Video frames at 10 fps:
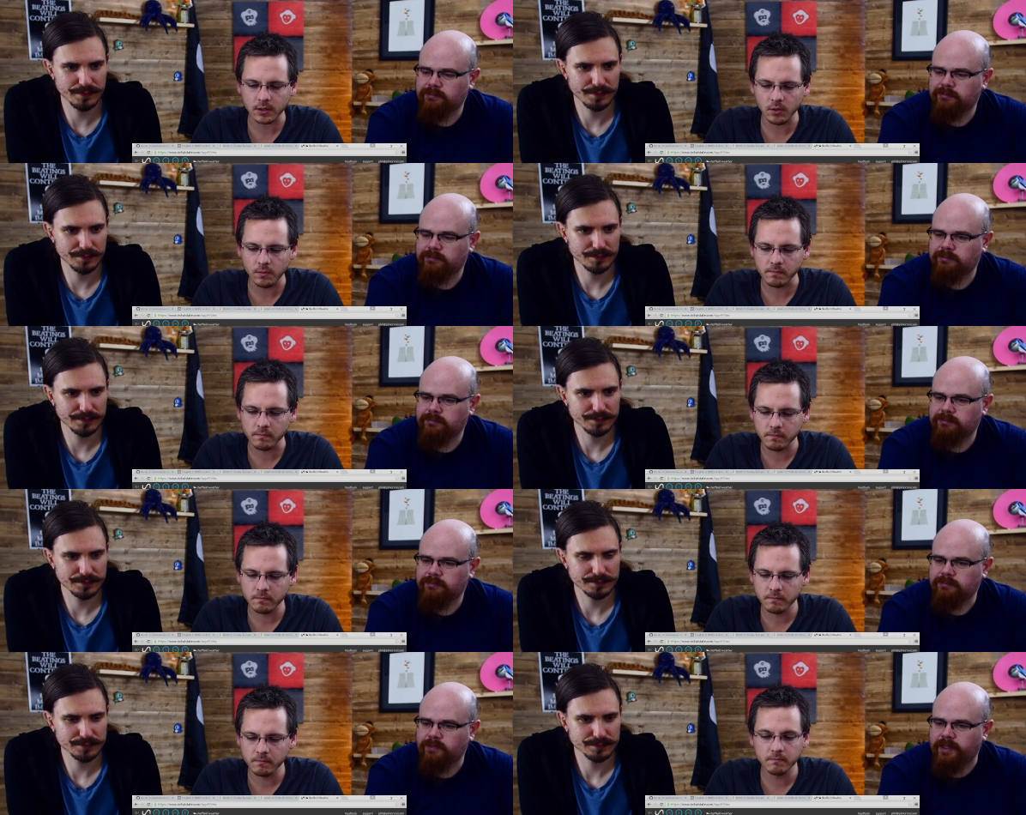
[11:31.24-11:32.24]
Speaker 1: of cool.
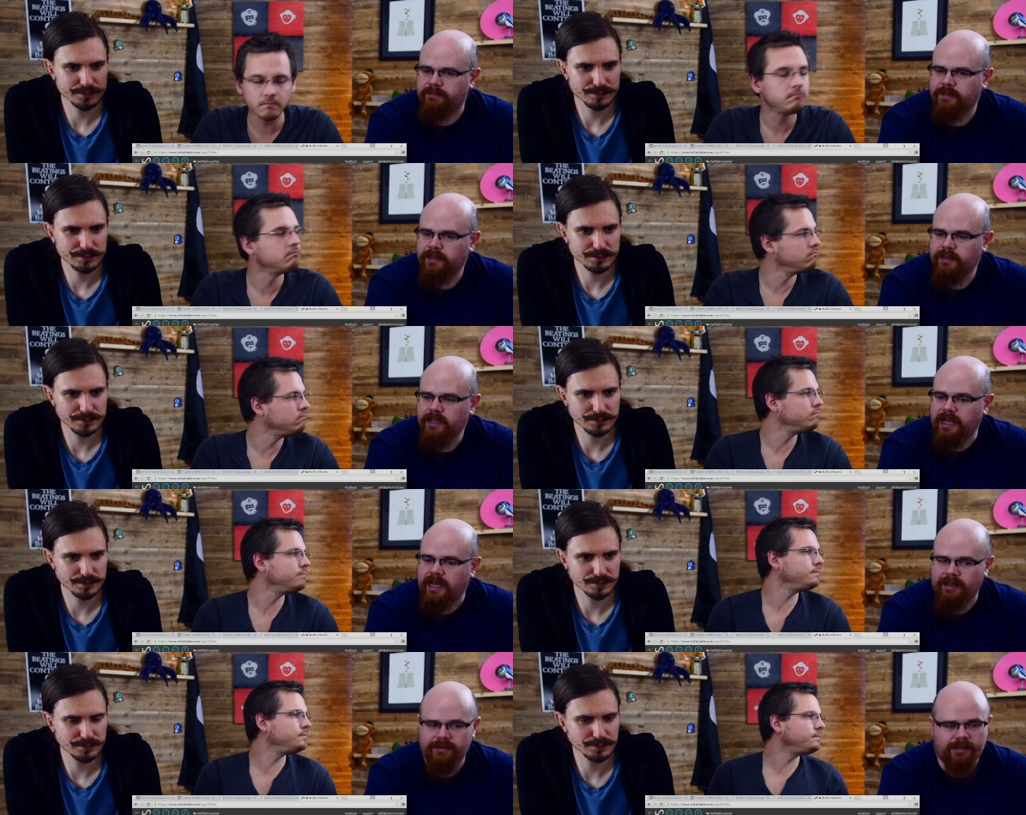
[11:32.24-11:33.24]
Yep.
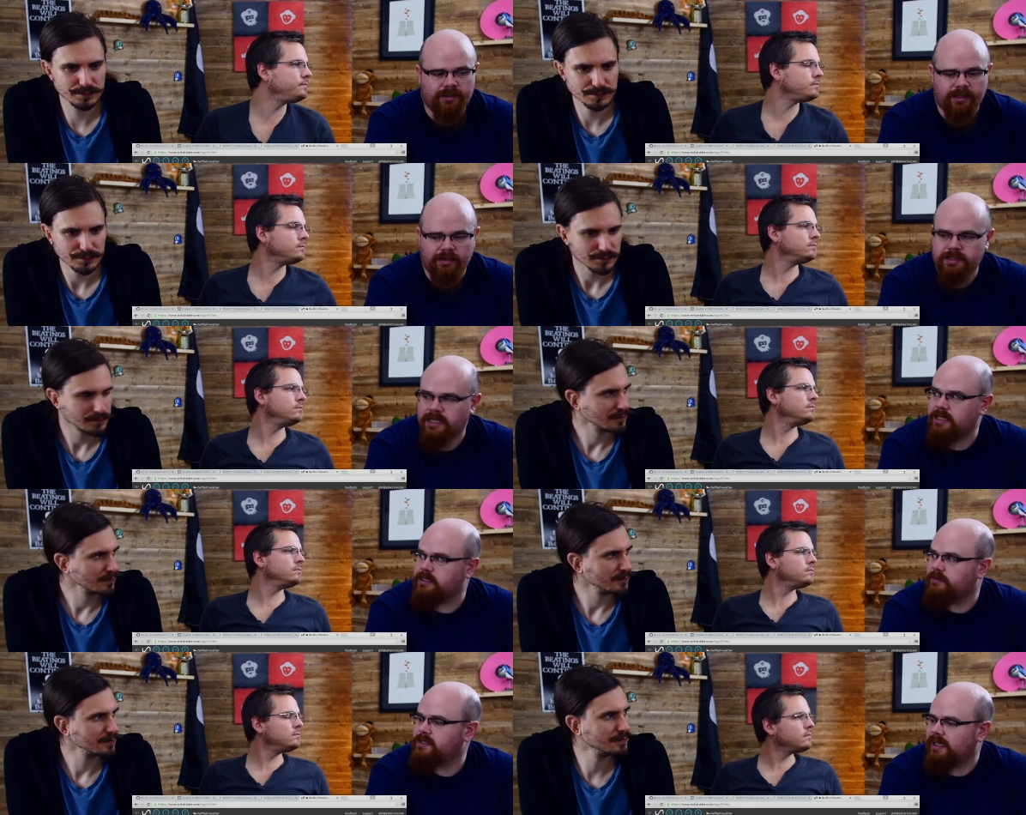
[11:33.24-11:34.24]
And the other news
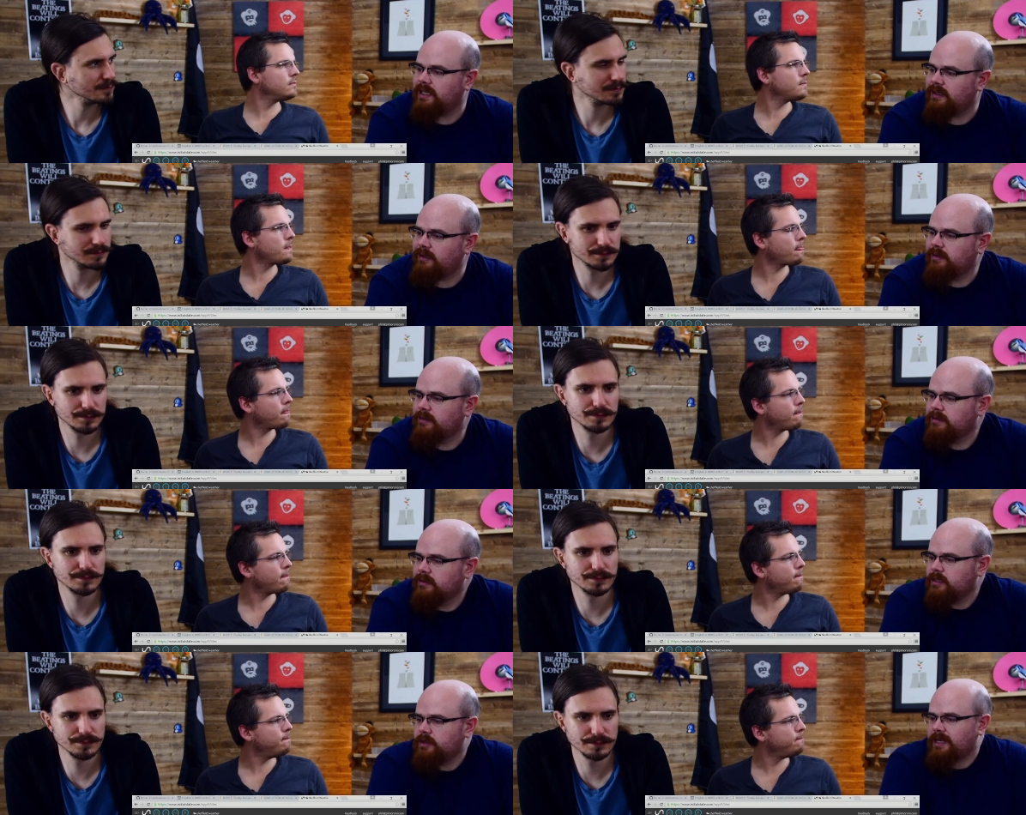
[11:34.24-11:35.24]
is obviously
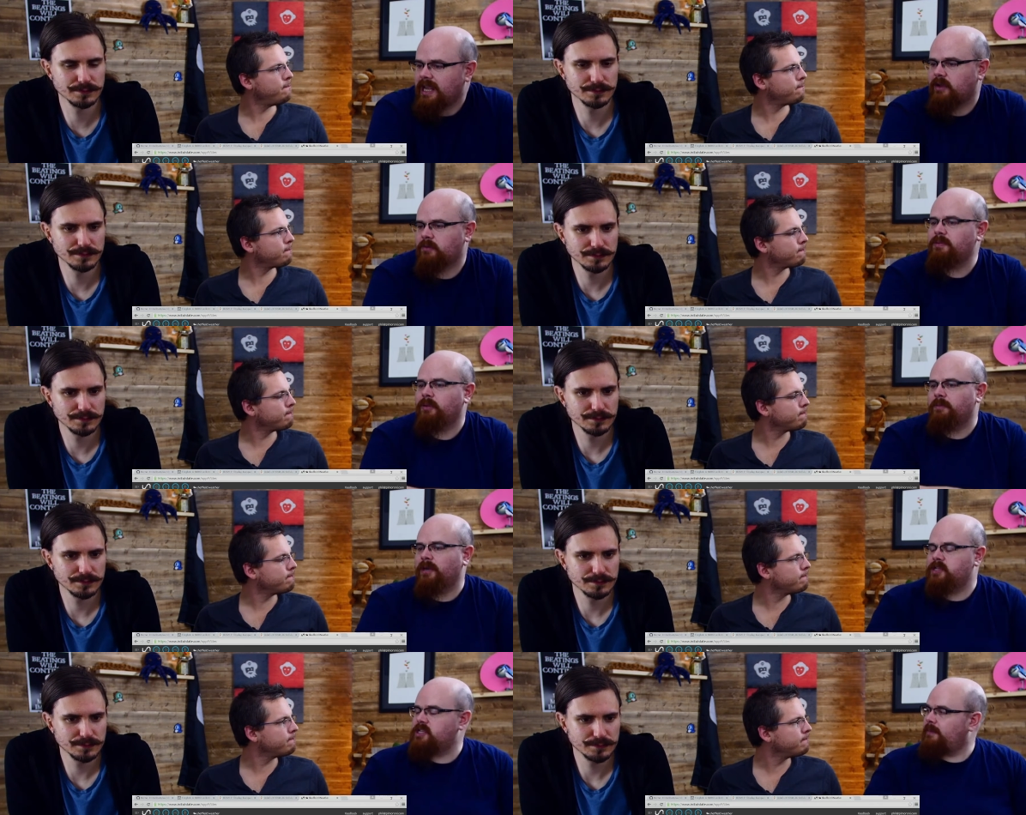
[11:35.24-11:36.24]
you can now put the
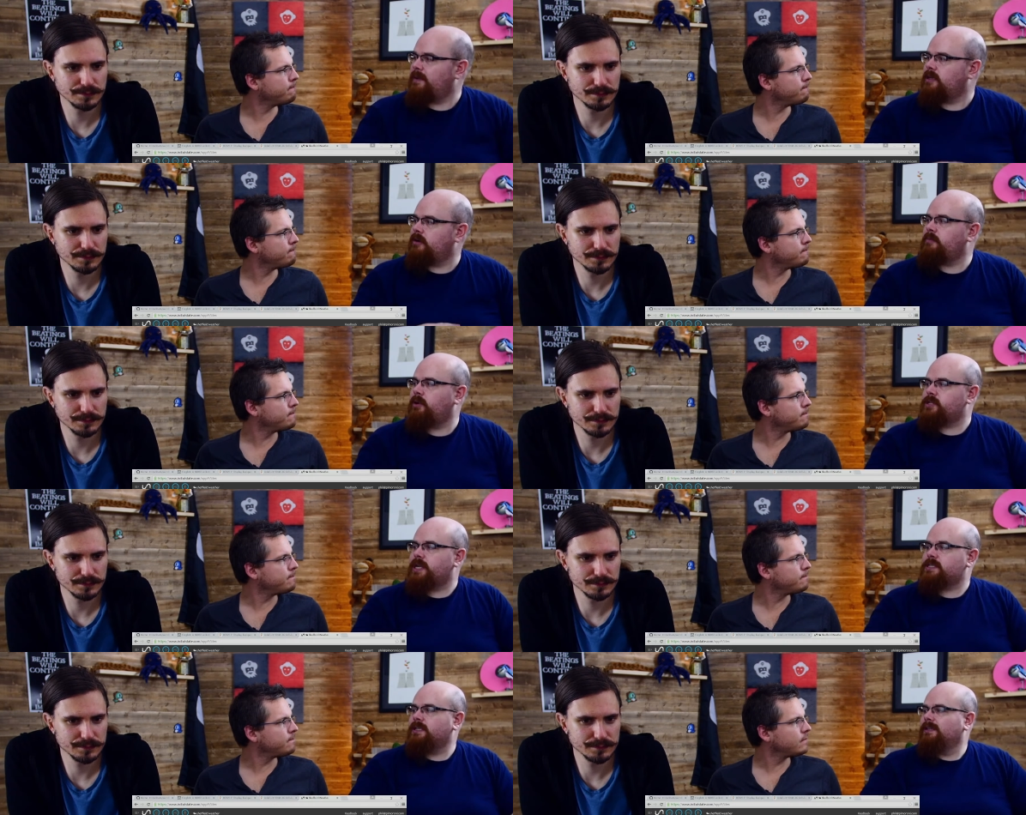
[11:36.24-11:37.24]
Pi chip in your own
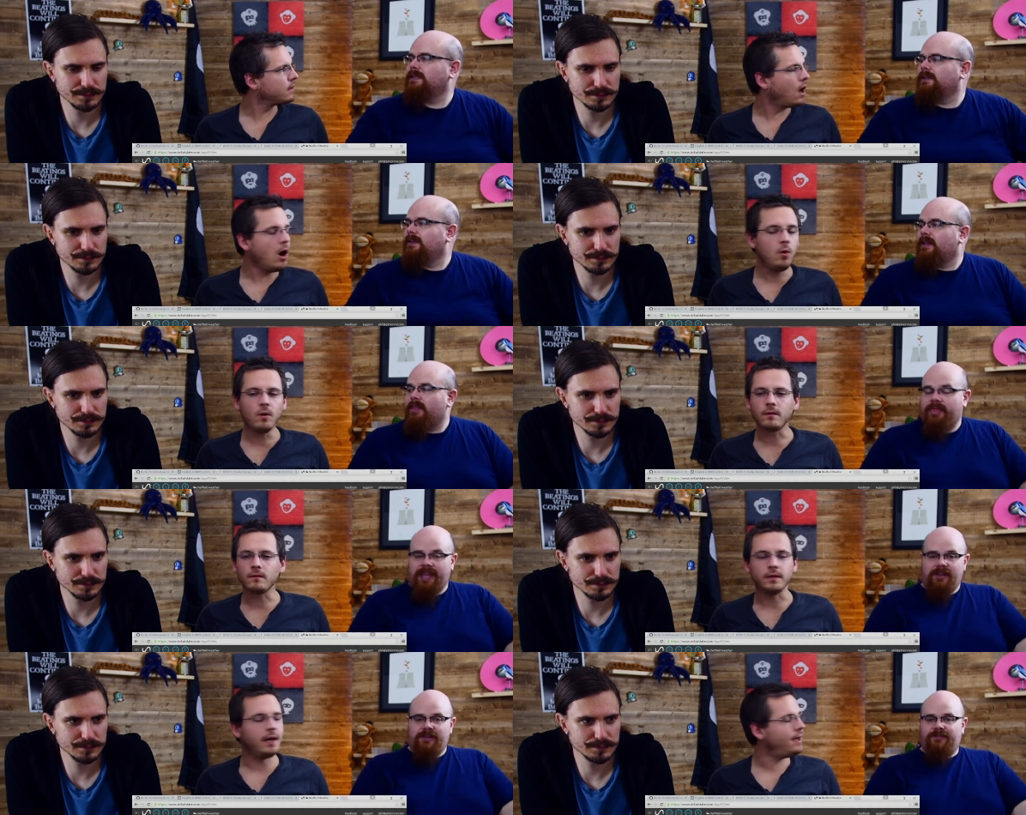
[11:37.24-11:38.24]
project. Oh,
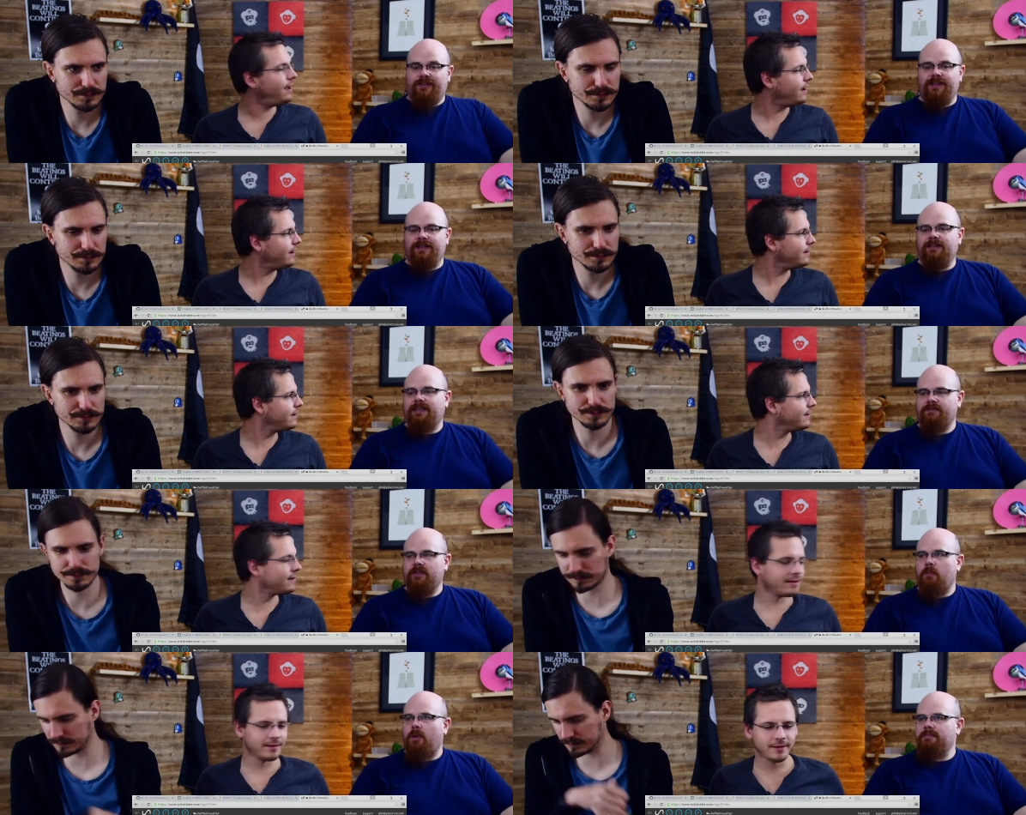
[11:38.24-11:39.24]
they've yeah. uh, they've
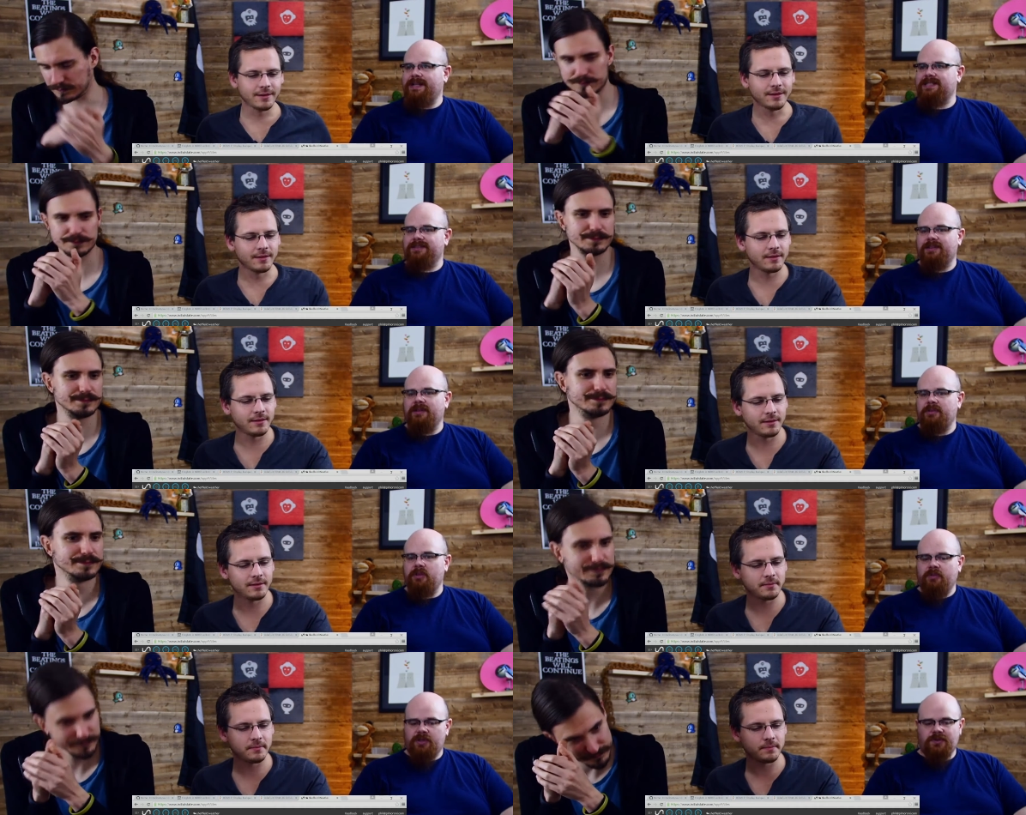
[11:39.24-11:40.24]
gone one better than the
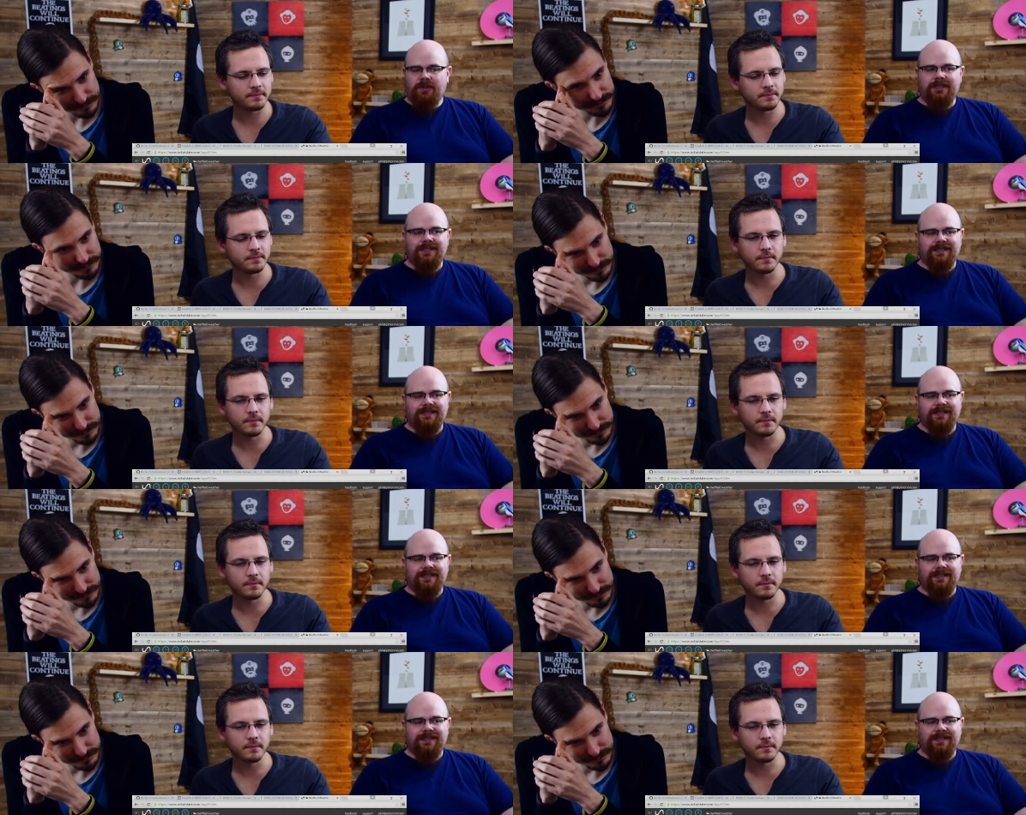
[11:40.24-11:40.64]
compute module,